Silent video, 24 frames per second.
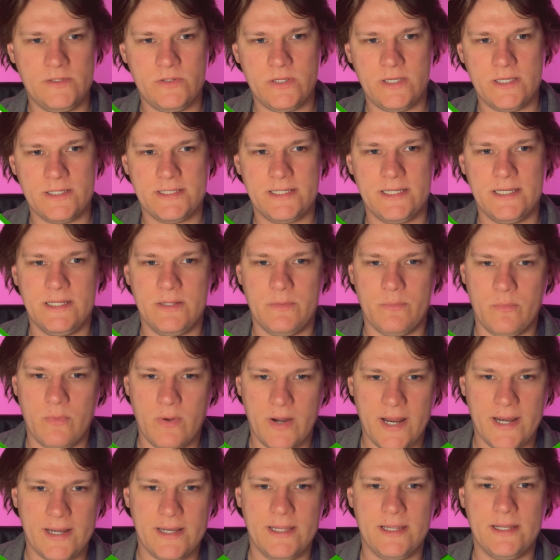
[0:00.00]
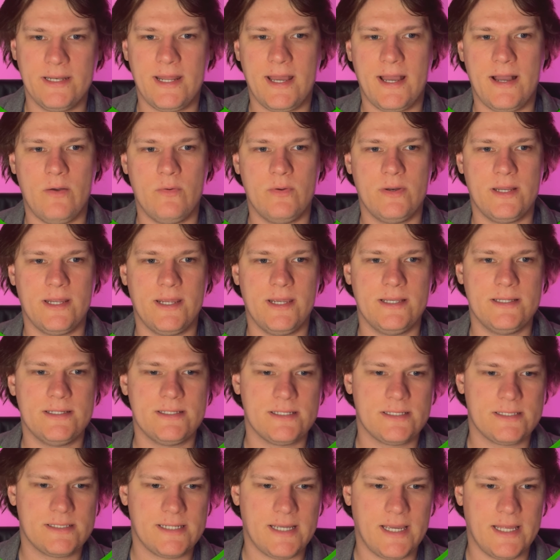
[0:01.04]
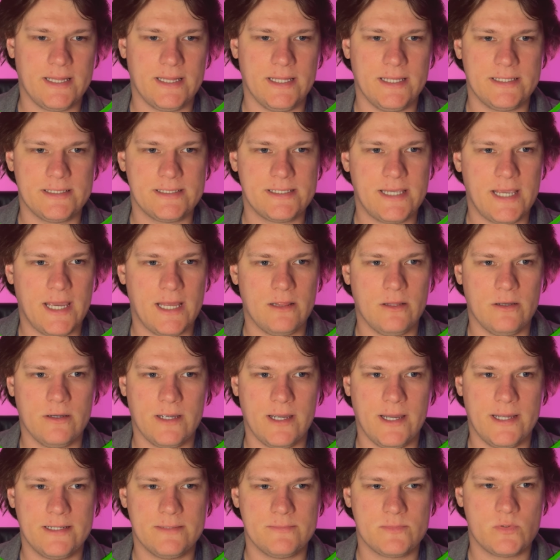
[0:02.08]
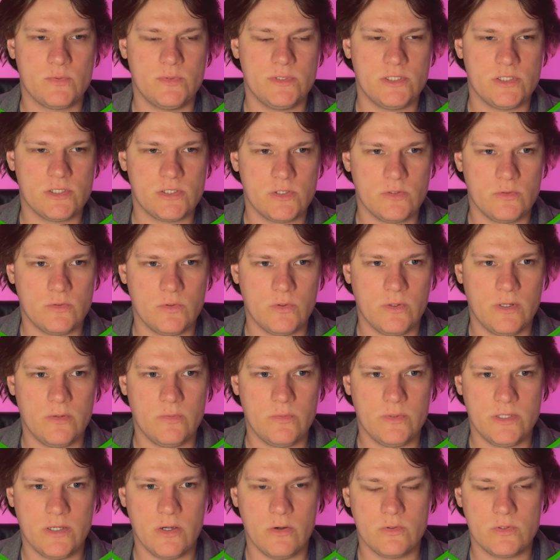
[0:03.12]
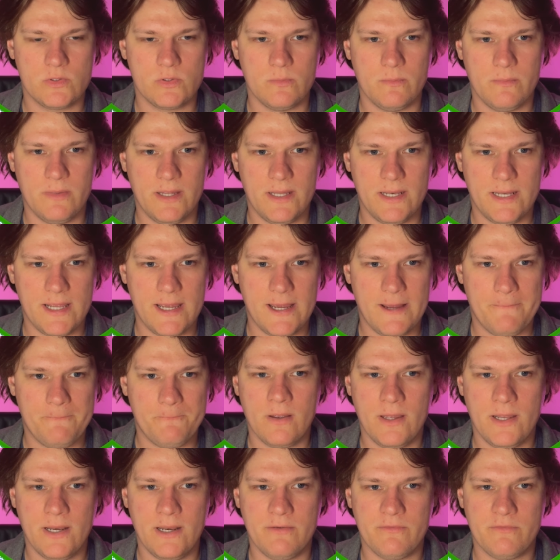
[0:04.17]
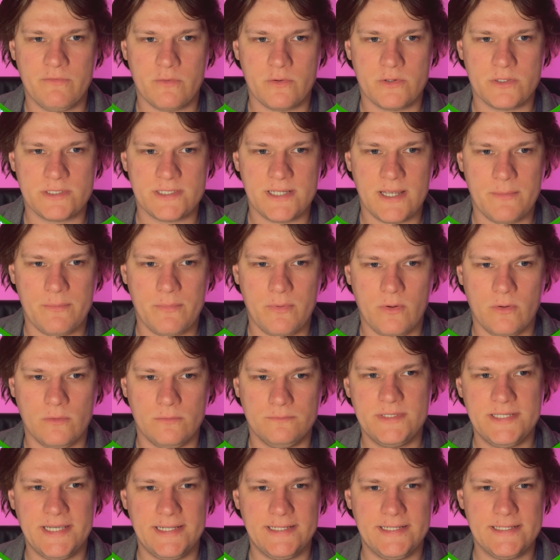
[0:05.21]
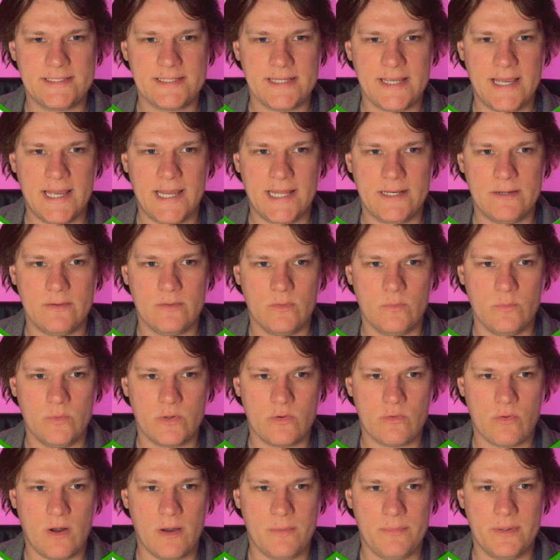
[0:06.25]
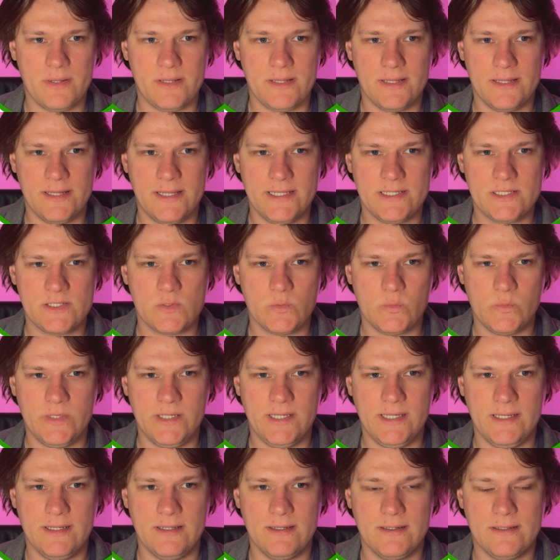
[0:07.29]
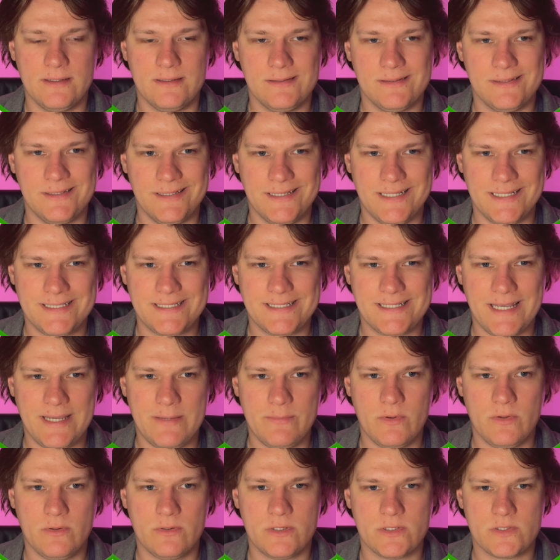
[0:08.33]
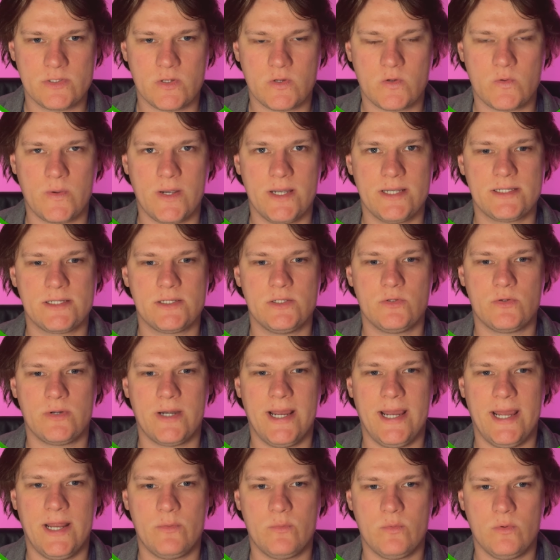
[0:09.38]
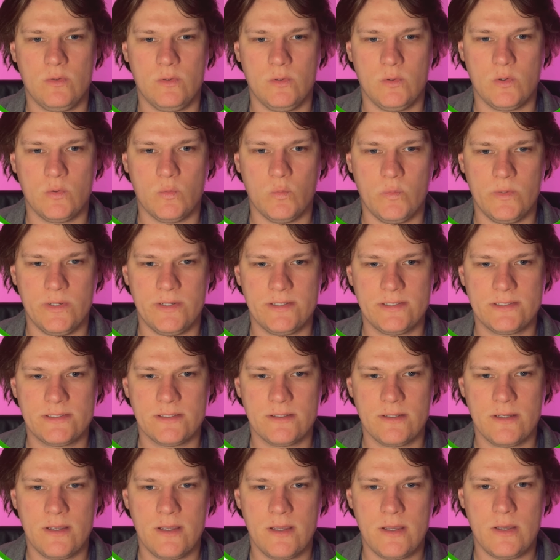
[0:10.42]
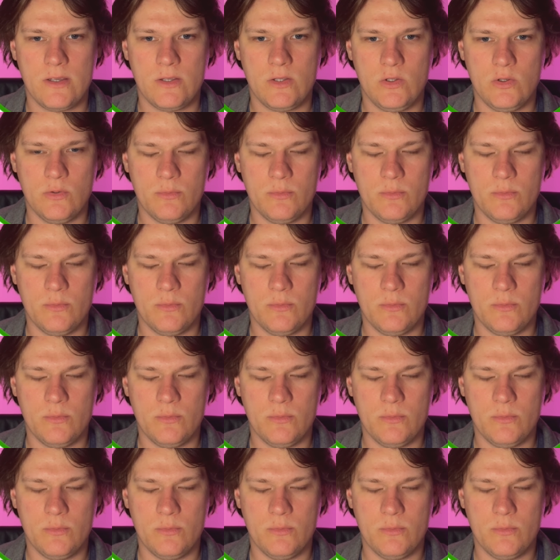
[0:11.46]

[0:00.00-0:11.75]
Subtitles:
you can see, the branding nowadays, site links, catalog items, we just don't do it. We go to media, and then for example, take this ad, we crop it. This we disable because otherwise your ad will look weird You